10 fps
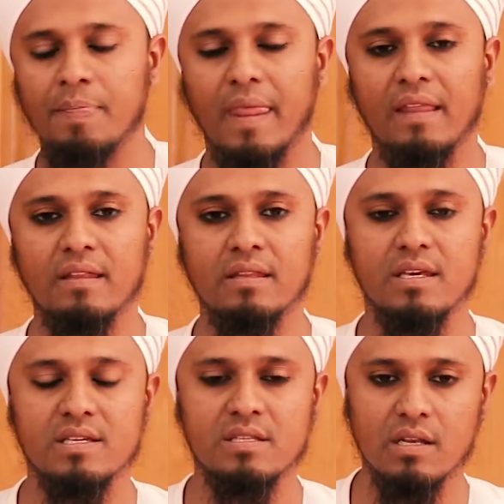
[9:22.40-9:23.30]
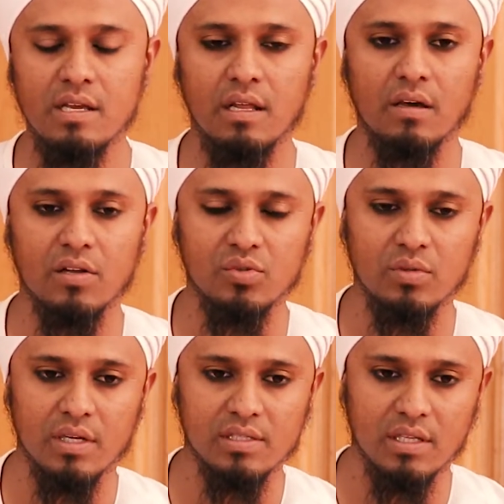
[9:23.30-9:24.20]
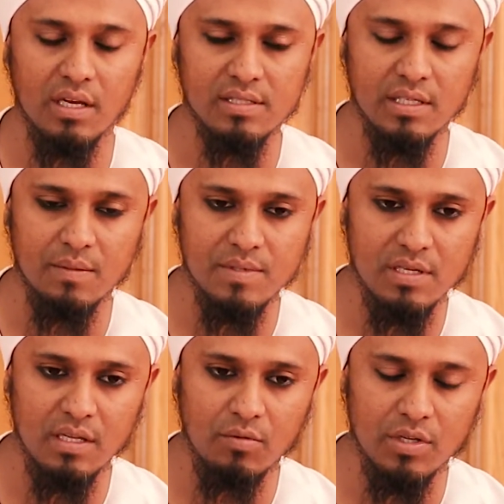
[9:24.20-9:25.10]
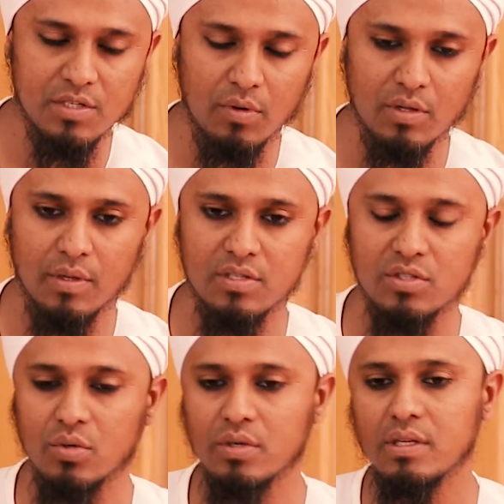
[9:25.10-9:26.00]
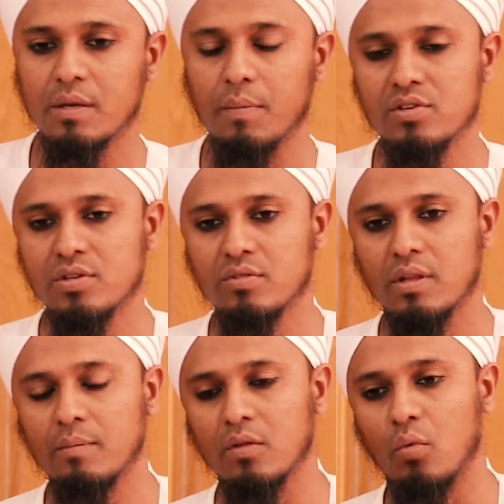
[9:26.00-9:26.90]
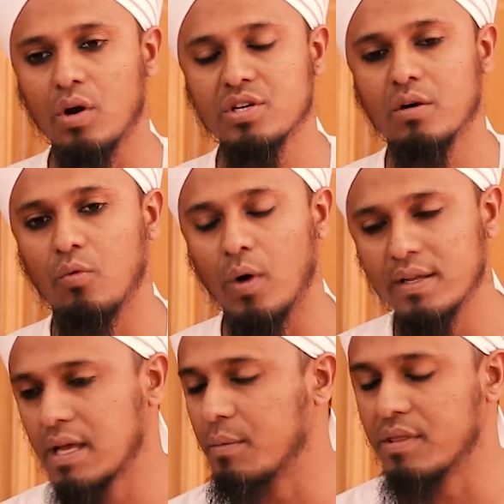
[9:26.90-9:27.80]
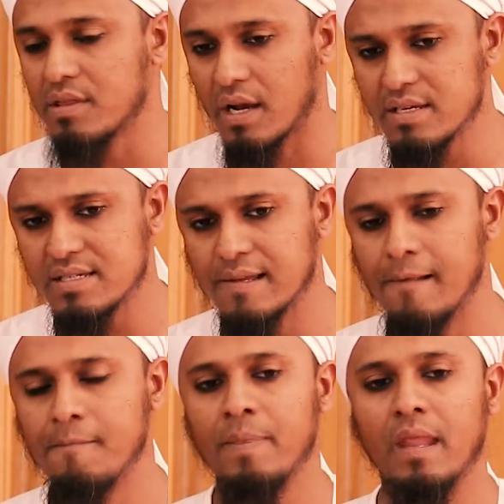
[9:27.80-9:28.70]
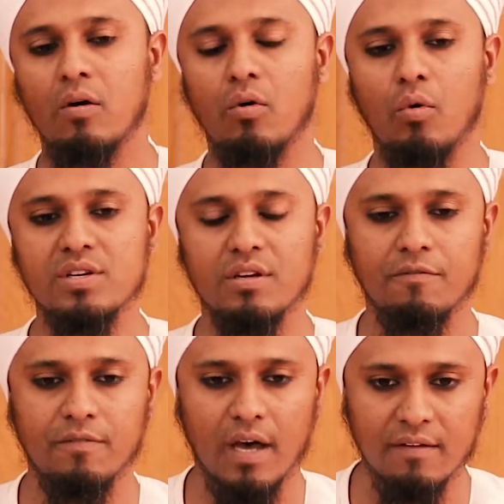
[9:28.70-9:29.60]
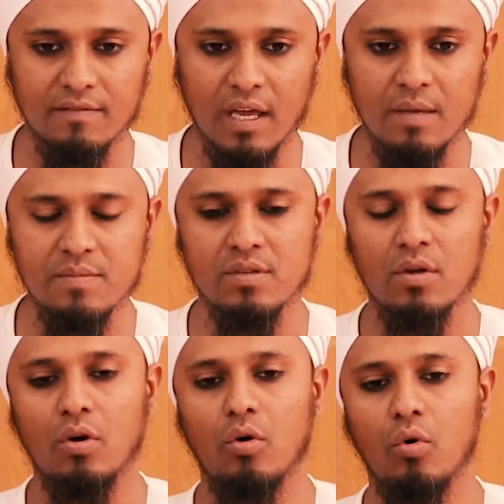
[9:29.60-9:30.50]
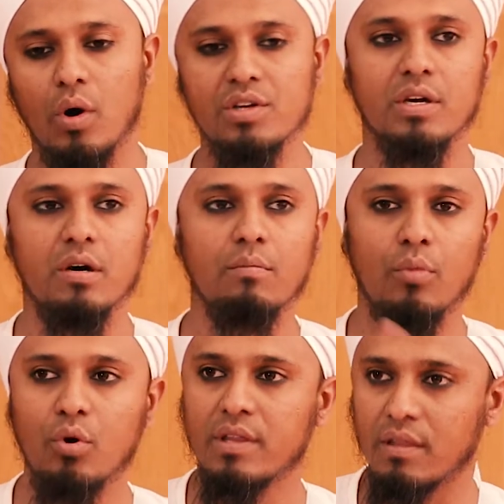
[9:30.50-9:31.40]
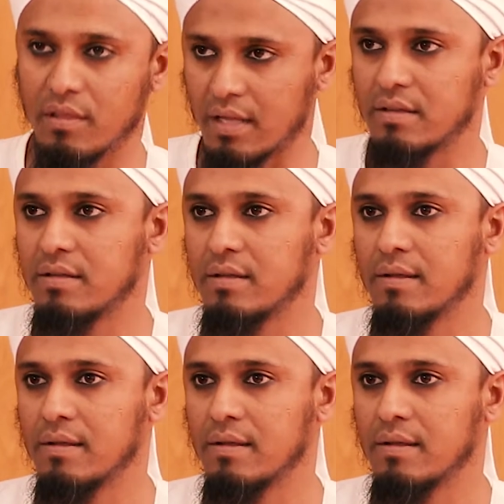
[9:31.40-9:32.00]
And then there is 3, like Rasulullah sallallahu alaihi wasallam said when he spoke about his daughter. He mentioned to them that wash her thrice, or wash her 5 times, or wash her more than that.